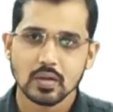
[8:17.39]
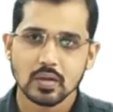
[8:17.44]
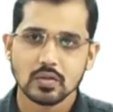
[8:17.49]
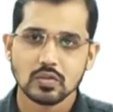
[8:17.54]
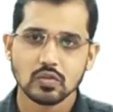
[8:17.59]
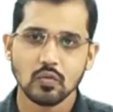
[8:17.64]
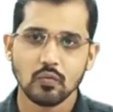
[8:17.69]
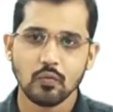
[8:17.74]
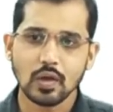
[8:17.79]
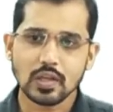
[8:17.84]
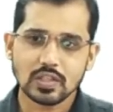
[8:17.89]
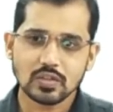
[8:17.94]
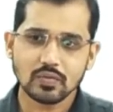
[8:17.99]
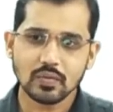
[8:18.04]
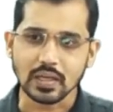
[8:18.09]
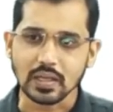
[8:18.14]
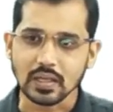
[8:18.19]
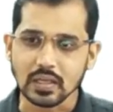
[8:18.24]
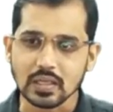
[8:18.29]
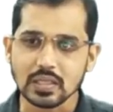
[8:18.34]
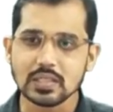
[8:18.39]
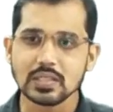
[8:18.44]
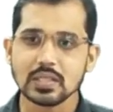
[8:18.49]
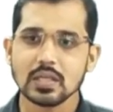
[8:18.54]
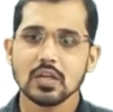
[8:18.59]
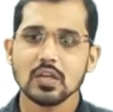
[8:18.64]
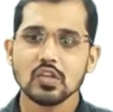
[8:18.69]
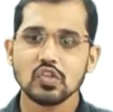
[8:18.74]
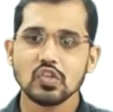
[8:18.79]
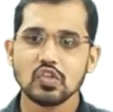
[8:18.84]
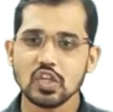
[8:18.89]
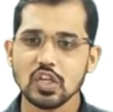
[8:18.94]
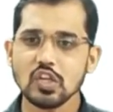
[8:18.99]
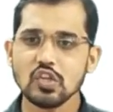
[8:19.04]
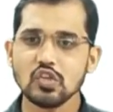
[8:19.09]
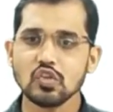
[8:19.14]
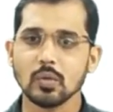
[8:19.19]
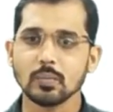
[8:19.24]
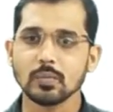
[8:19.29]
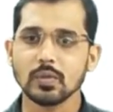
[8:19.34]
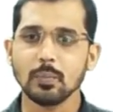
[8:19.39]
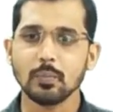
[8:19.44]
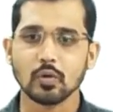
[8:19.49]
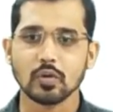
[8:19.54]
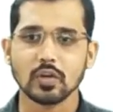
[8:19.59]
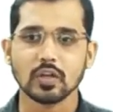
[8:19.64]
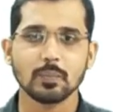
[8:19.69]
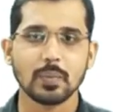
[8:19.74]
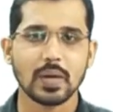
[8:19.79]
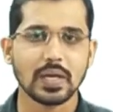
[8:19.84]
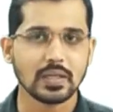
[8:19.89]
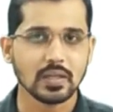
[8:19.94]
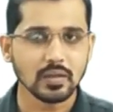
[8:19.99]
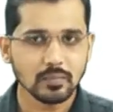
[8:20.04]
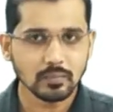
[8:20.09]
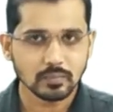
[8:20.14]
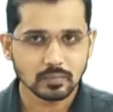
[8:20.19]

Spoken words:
So first one is change of the product pattern.